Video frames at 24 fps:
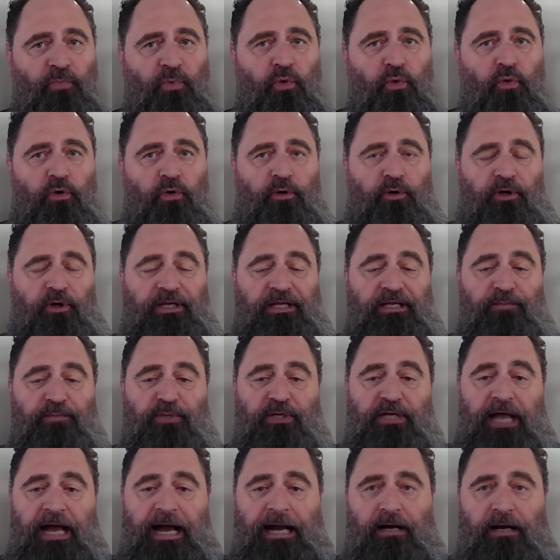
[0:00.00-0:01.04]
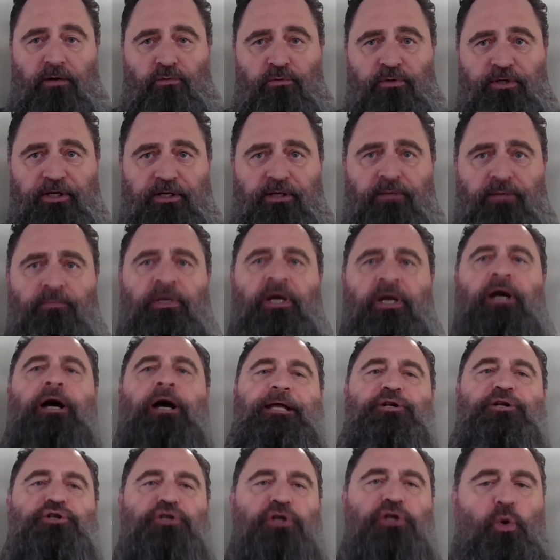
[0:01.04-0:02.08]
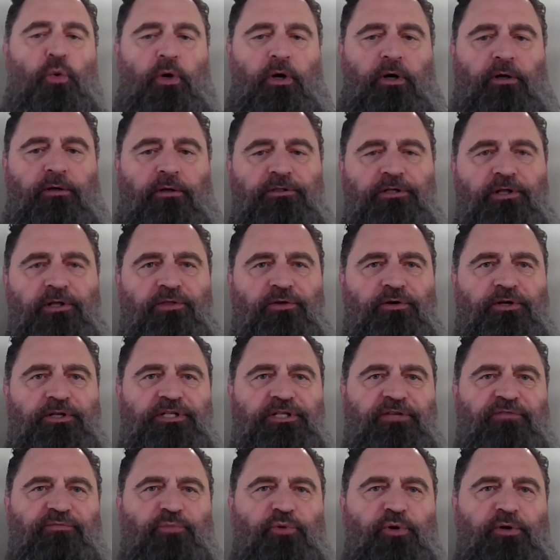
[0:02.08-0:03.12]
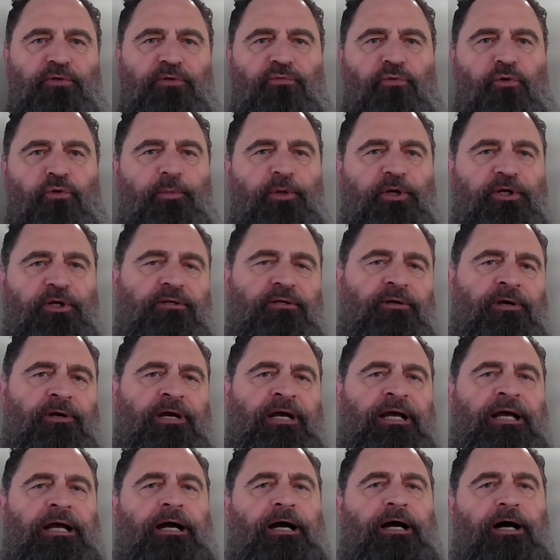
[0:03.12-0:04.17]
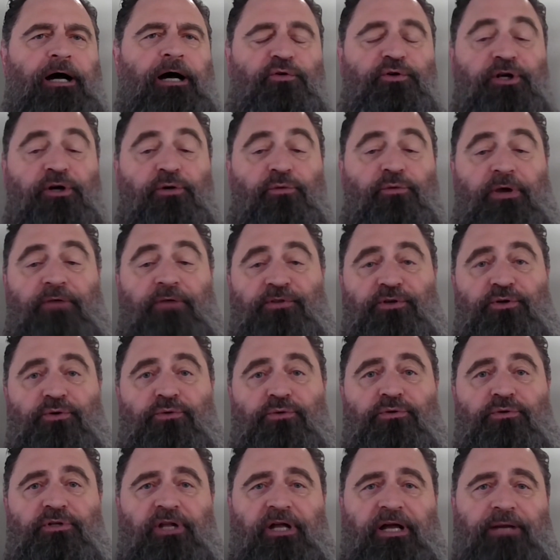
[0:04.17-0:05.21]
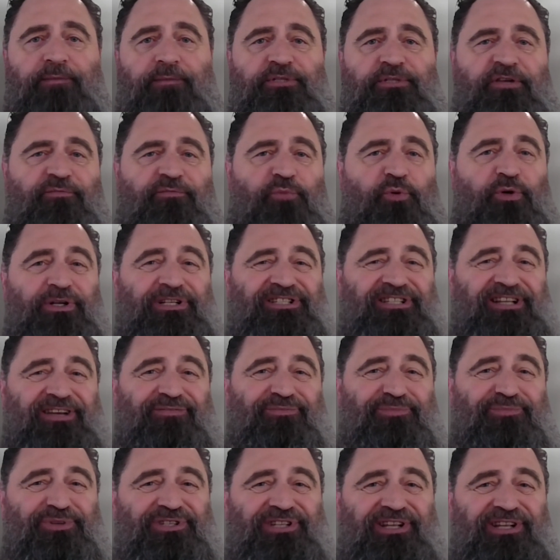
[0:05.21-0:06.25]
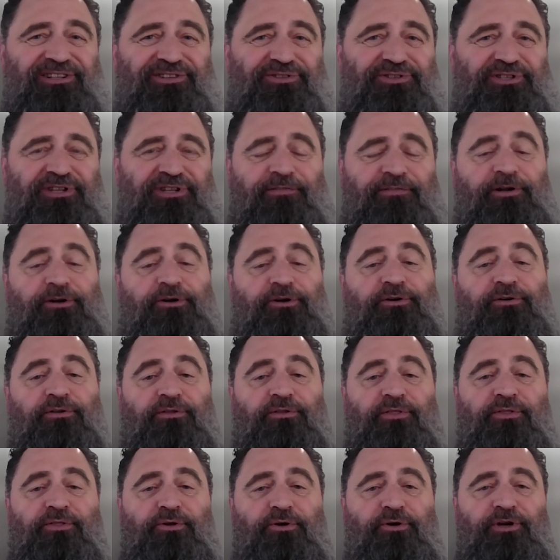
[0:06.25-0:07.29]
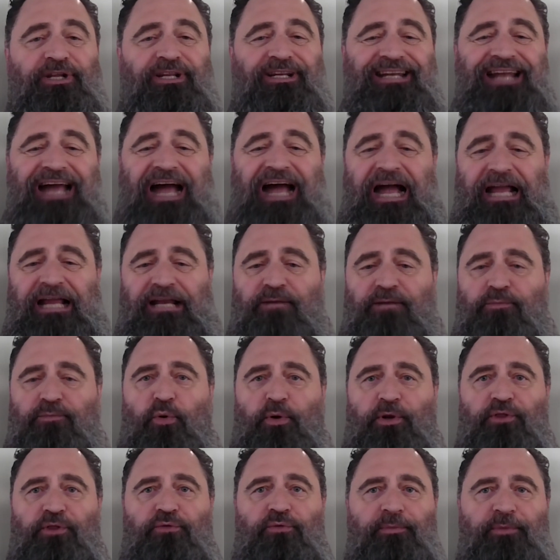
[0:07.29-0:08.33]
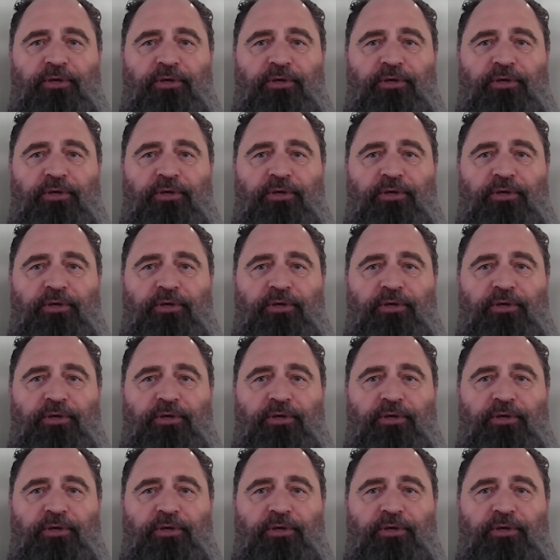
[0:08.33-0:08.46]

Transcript: or EBITDA, inched lower to $37.4 million. Full year revenue climbed 7.7% to $739.3